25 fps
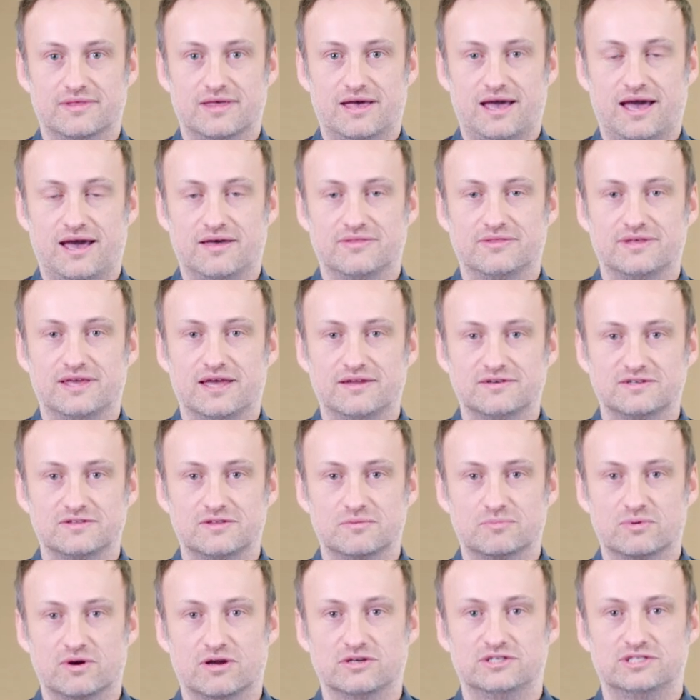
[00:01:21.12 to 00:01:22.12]
At the end of the
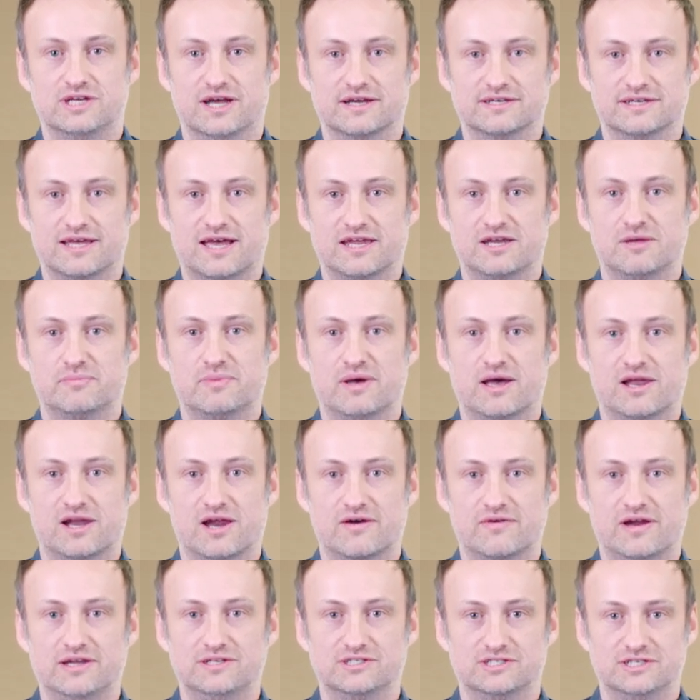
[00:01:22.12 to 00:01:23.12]
project, Annabelle,
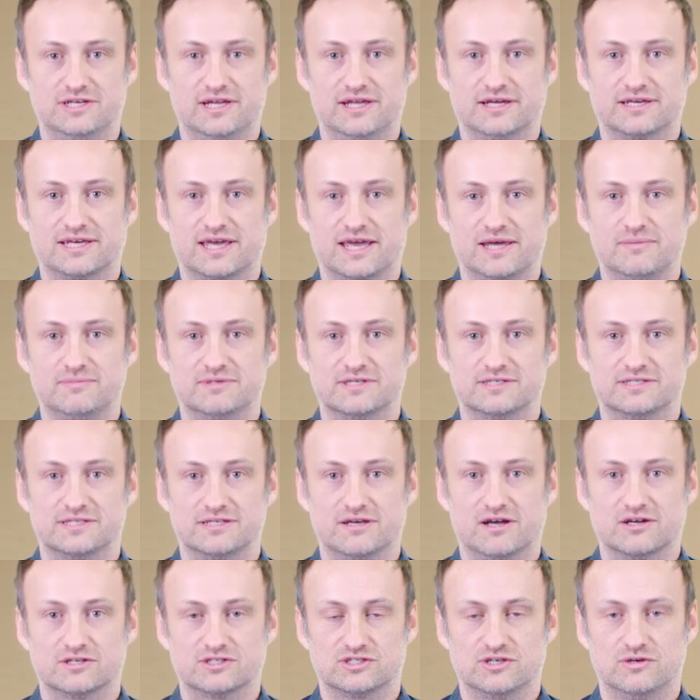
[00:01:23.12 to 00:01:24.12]
our engineer, came to see
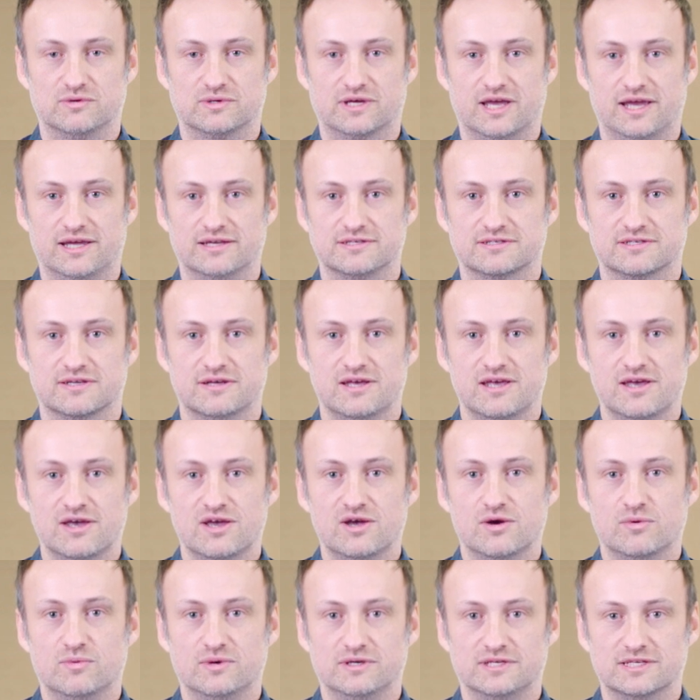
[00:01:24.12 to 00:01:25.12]
our showcase.
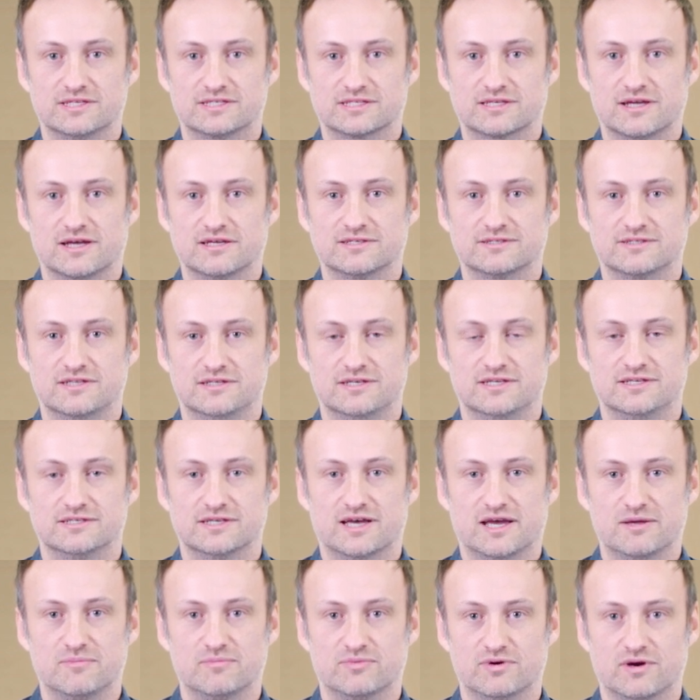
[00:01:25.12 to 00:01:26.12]
We discussed the
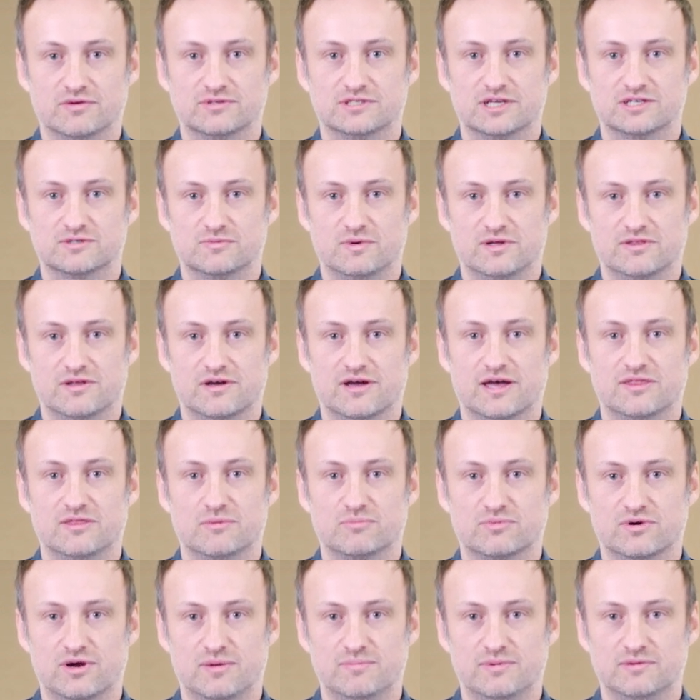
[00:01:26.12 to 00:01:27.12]
design process with her and
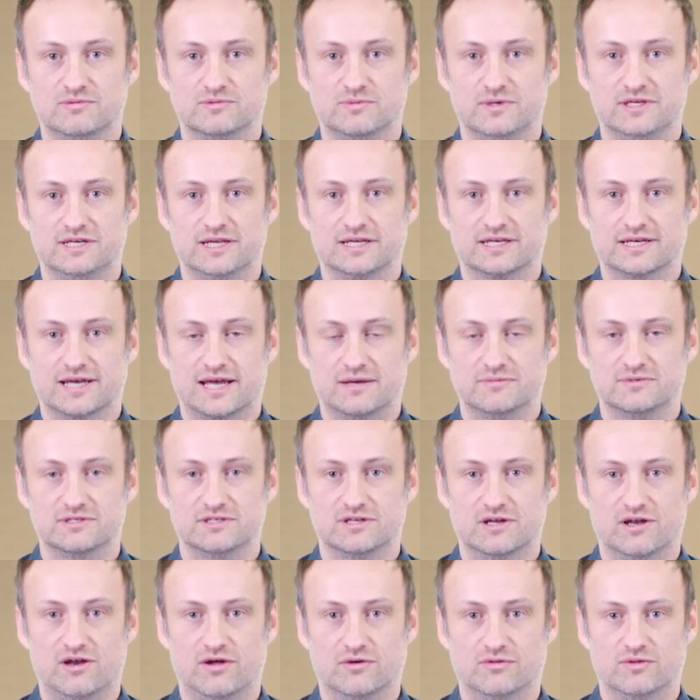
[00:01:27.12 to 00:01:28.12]
the problems we had encountered
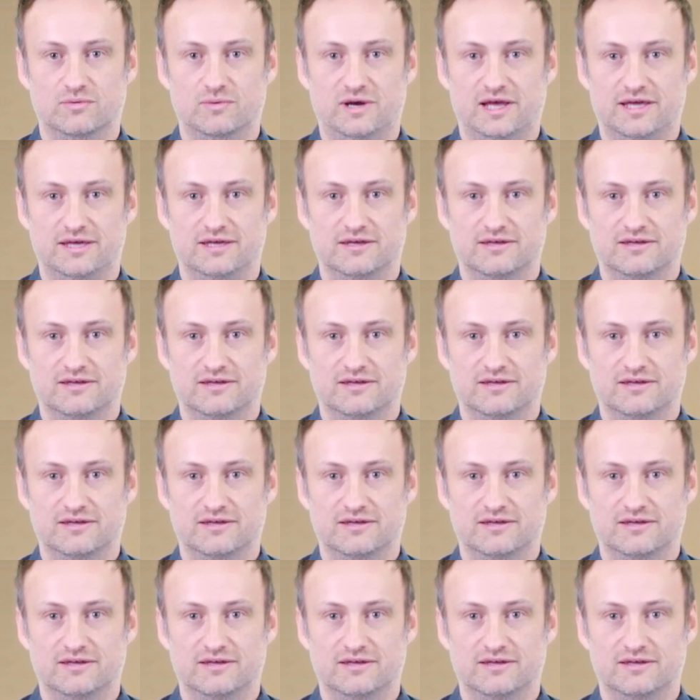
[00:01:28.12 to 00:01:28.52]
along the way.